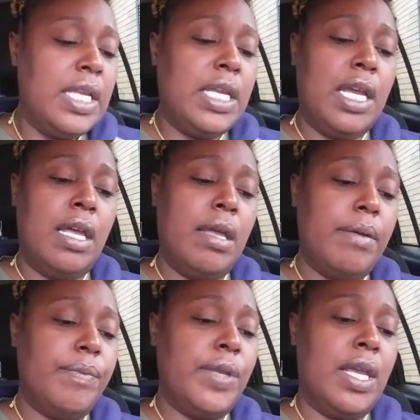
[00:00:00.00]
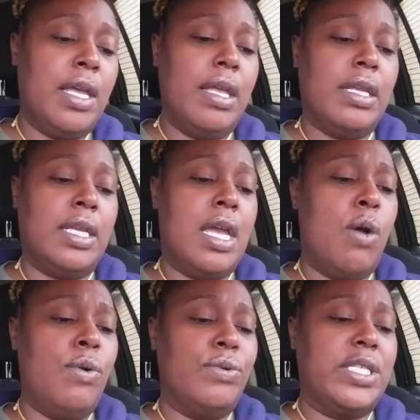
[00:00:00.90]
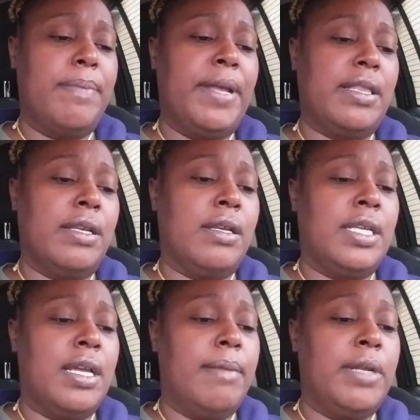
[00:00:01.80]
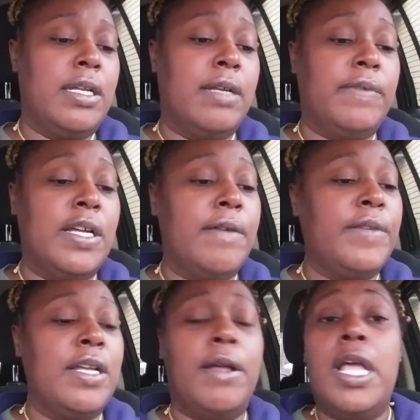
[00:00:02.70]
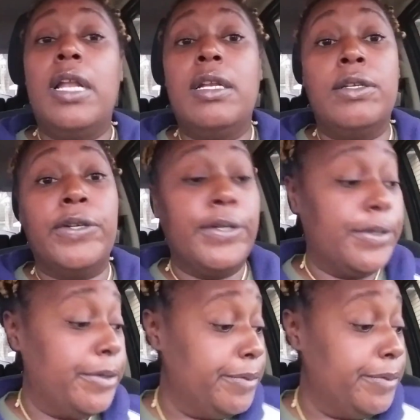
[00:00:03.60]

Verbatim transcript: Yeah, yeah, yeah. Oh, step out there. Yeah, love, love, love. Look.